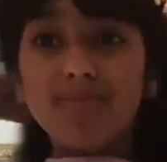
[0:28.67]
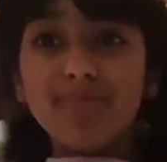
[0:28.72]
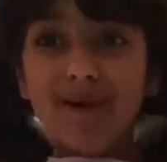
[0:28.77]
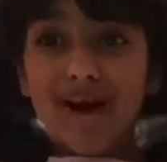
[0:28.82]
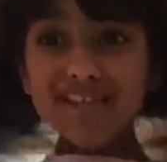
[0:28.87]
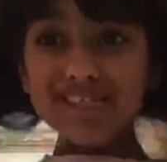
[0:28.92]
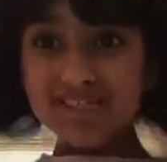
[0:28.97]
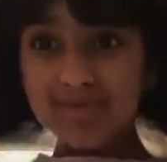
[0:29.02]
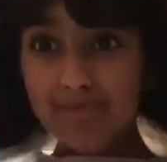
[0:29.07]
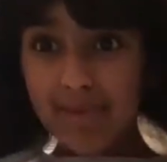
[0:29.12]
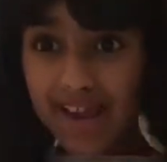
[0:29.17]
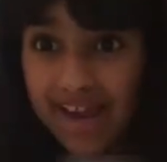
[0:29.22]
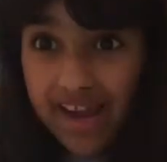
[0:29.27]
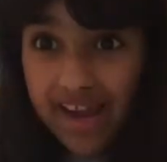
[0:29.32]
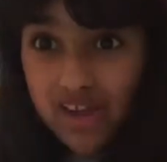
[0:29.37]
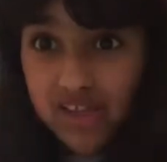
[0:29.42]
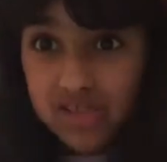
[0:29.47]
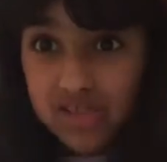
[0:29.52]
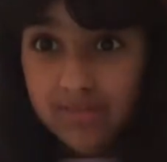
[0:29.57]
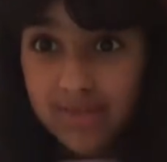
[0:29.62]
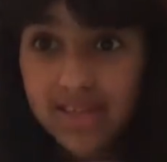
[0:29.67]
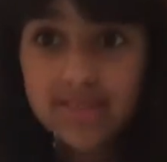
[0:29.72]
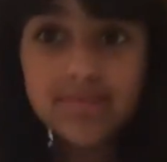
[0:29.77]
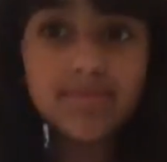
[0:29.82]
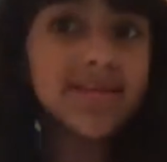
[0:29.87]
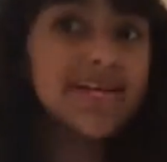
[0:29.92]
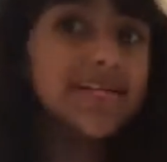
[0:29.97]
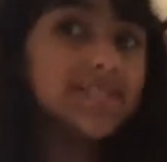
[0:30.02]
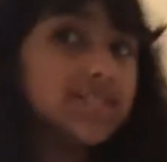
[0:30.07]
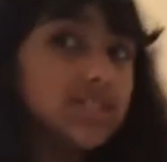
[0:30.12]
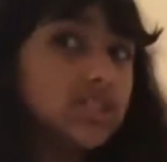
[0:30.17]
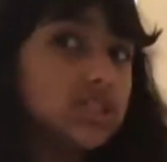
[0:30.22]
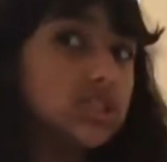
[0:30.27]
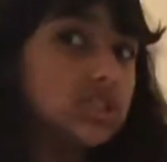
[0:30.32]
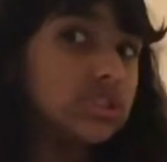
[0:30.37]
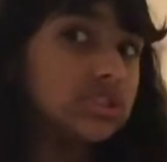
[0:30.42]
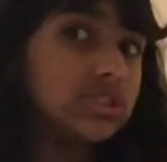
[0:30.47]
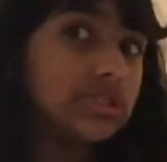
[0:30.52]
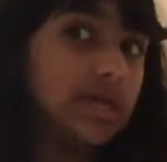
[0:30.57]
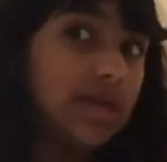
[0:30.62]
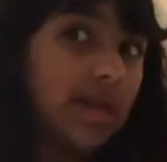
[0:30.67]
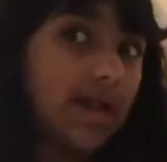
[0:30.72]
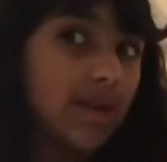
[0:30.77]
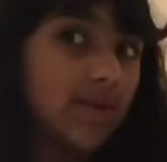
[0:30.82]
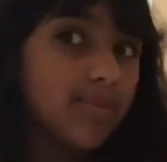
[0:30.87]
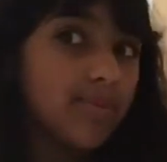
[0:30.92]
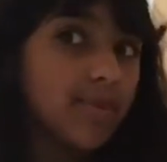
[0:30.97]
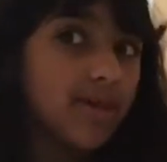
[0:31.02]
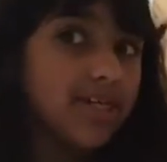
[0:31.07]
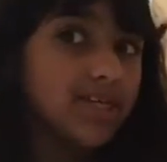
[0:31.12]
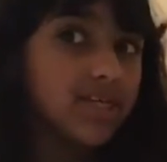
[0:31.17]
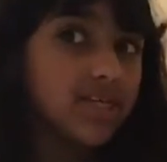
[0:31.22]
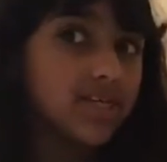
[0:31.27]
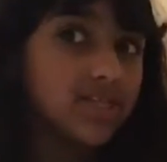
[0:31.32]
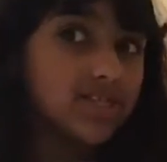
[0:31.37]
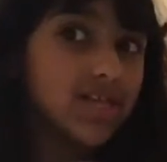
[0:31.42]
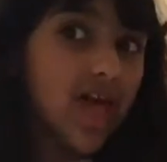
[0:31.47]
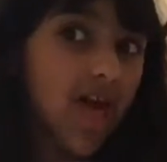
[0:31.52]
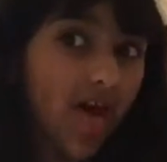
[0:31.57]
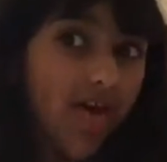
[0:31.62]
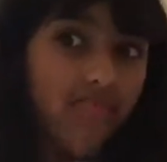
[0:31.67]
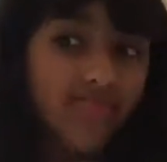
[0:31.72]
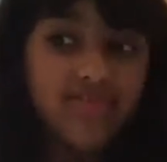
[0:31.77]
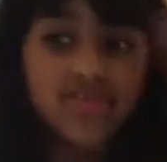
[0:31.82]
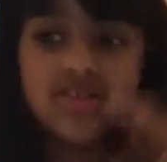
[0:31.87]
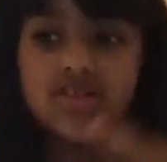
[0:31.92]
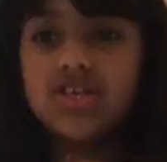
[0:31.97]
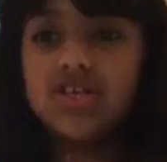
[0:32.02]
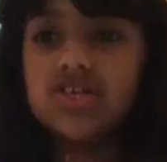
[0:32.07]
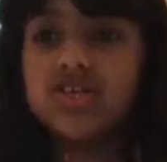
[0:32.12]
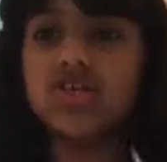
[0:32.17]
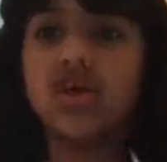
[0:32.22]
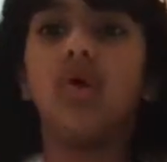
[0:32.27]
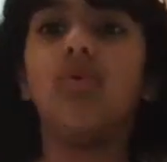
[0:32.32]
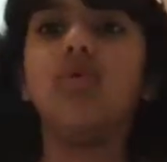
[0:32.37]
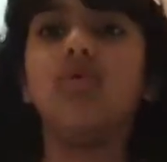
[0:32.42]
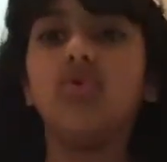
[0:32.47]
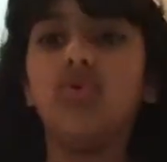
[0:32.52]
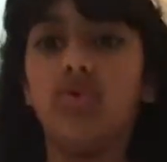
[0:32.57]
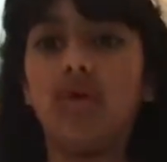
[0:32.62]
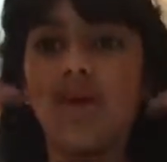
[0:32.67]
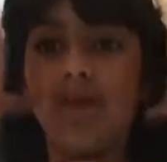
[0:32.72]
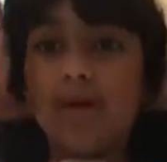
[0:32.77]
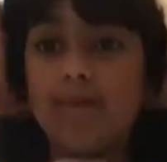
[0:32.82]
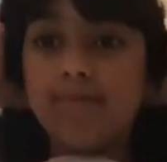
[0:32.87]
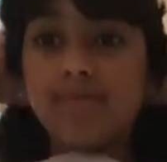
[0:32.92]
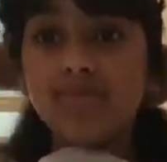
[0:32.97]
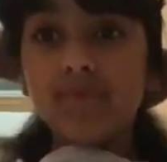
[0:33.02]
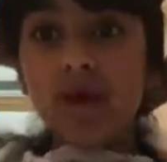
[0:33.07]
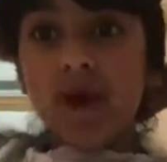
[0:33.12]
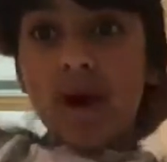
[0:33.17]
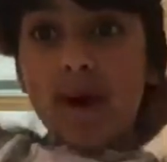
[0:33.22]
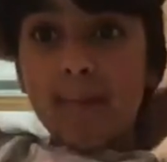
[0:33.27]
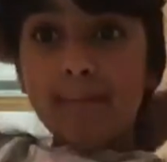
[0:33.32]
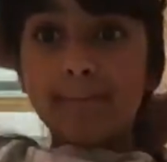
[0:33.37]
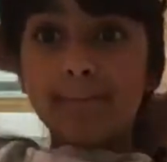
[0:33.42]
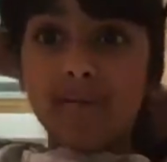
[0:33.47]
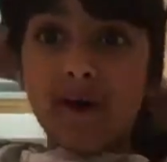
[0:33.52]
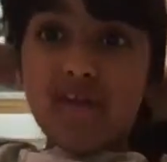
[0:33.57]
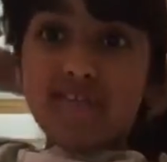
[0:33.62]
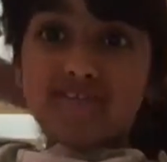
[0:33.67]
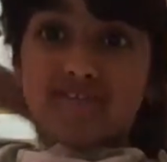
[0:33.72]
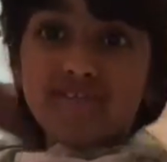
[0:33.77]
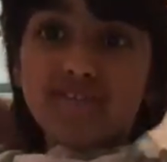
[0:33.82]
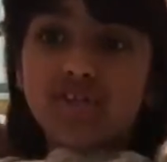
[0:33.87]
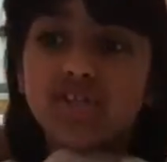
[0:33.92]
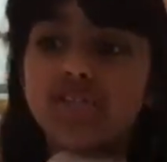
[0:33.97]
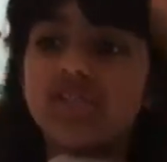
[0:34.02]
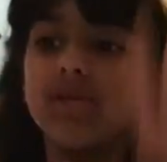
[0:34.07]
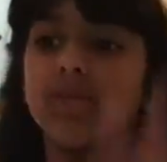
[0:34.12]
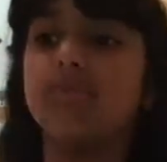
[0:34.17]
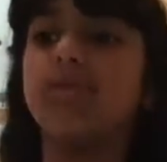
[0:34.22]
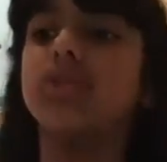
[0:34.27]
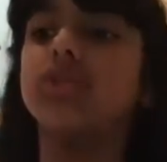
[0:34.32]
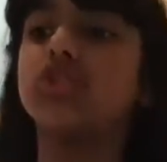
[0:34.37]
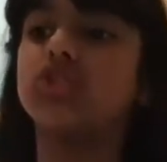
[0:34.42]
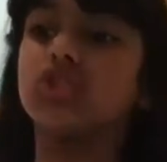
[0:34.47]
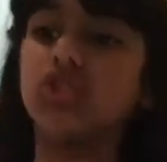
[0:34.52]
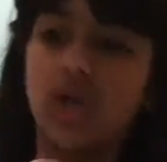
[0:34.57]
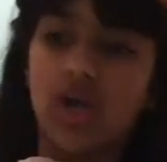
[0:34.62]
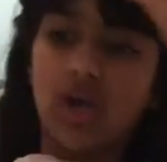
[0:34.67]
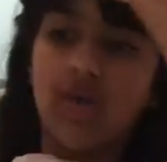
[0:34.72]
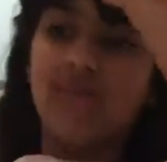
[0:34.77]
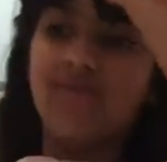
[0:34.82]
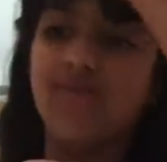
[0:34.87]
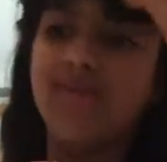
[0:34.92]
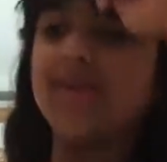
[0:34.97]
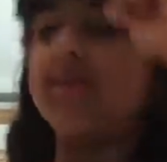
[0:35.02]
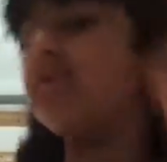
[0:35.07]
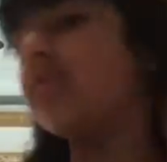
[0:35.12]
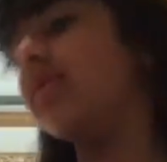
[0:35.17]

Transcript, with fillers: But my hair's a mess. Because I just took it out of pigtails. This is so annoying. But first, I'm going to start off with